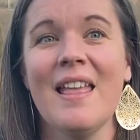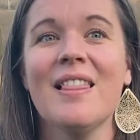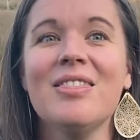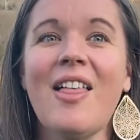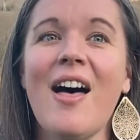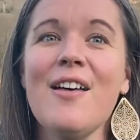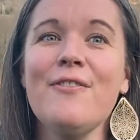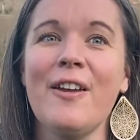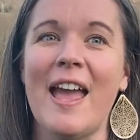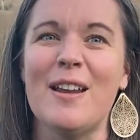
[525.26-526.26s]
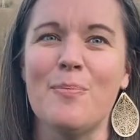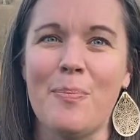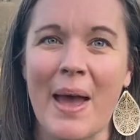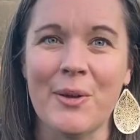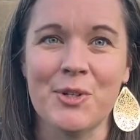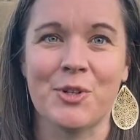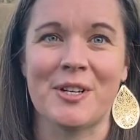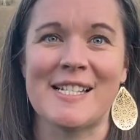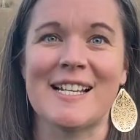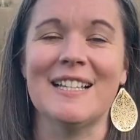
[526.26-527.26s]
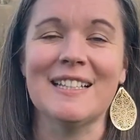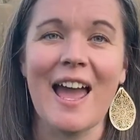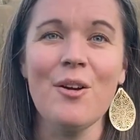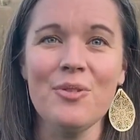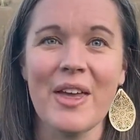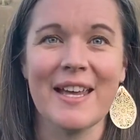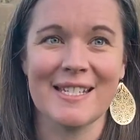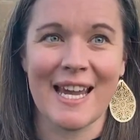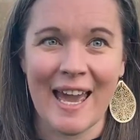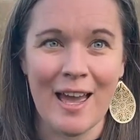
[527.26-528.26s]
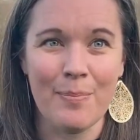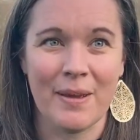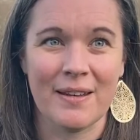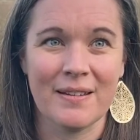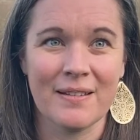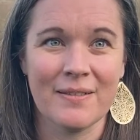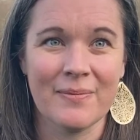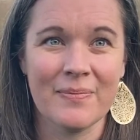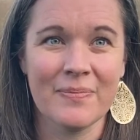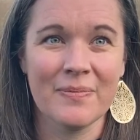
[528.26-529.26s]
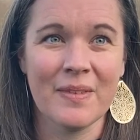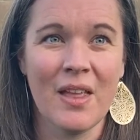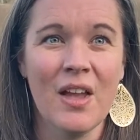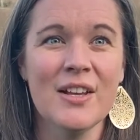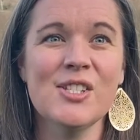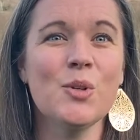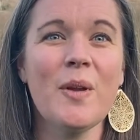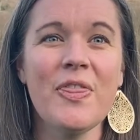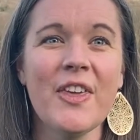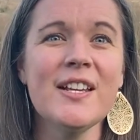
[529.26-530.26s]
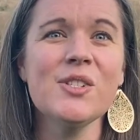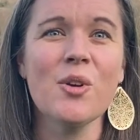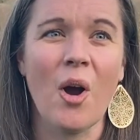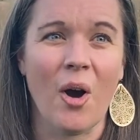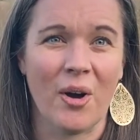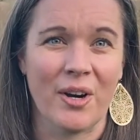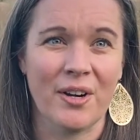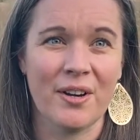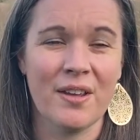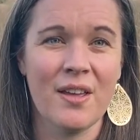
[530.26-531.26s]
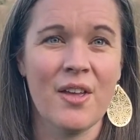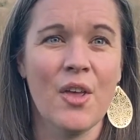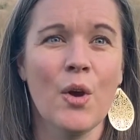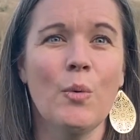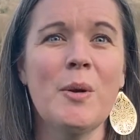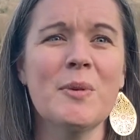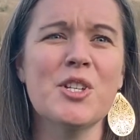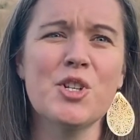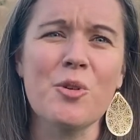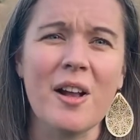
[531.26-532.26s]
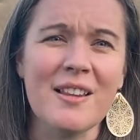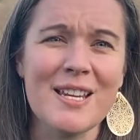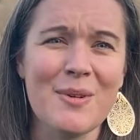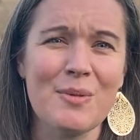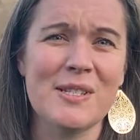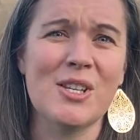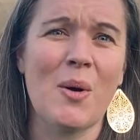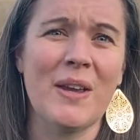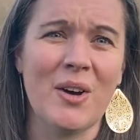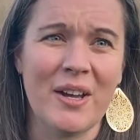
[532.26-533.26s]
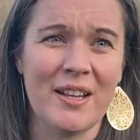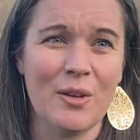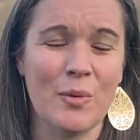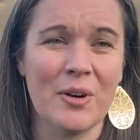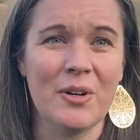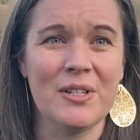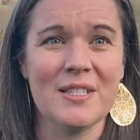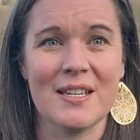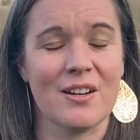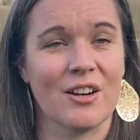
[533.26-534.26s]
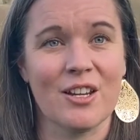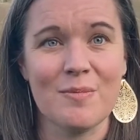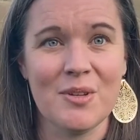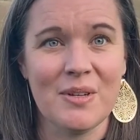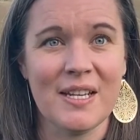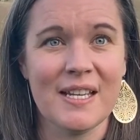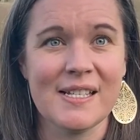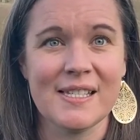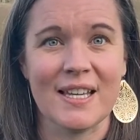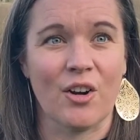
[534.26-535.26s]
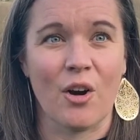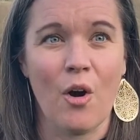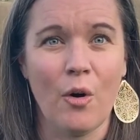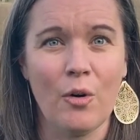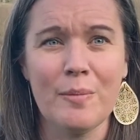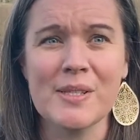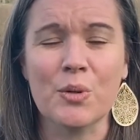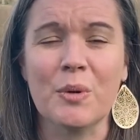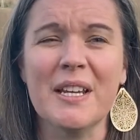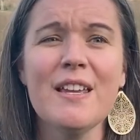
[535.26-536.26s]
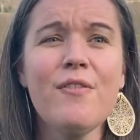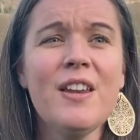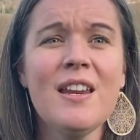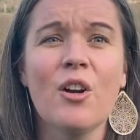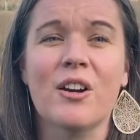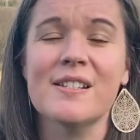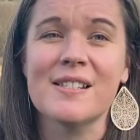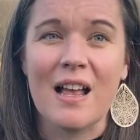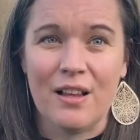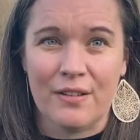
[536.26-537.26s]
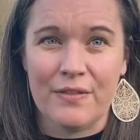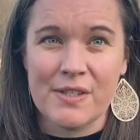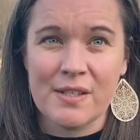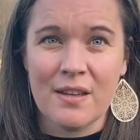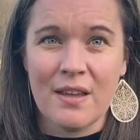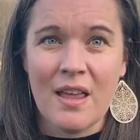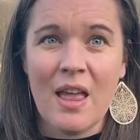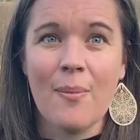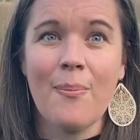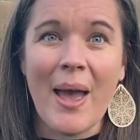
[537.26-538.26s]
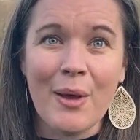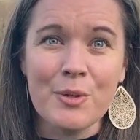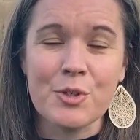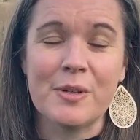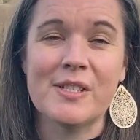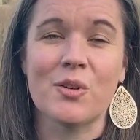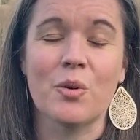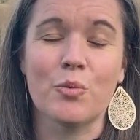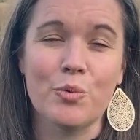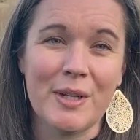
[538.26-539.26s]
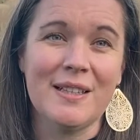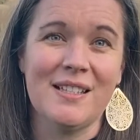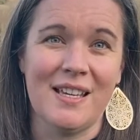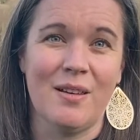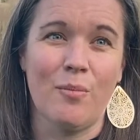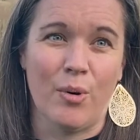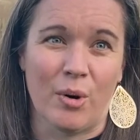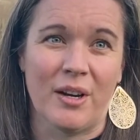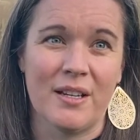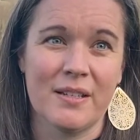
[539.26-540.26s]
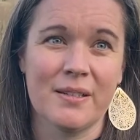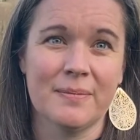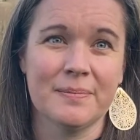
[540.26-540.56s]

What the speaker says: Love and boundaries allowed that to happen. So when things are hard, when we're struggling with what's going on in the world, in our communities, in our homes, or even in ourselves, boundaries are really important.